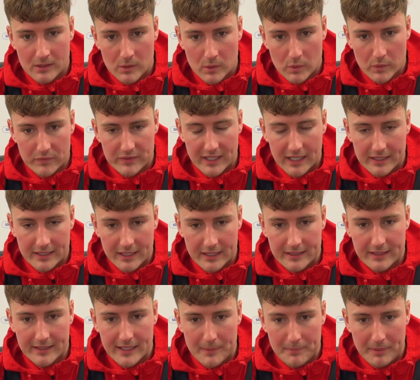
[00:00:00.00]
hopefully I
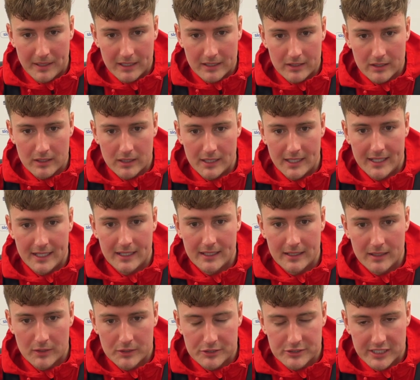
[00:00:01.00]
can get back
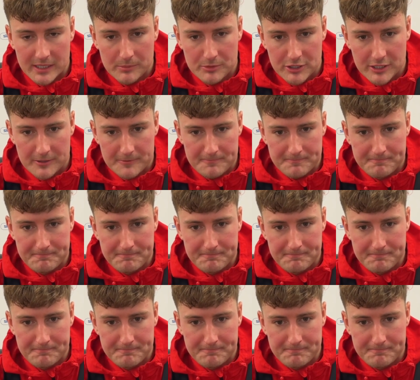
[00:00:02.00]
on the team sheet.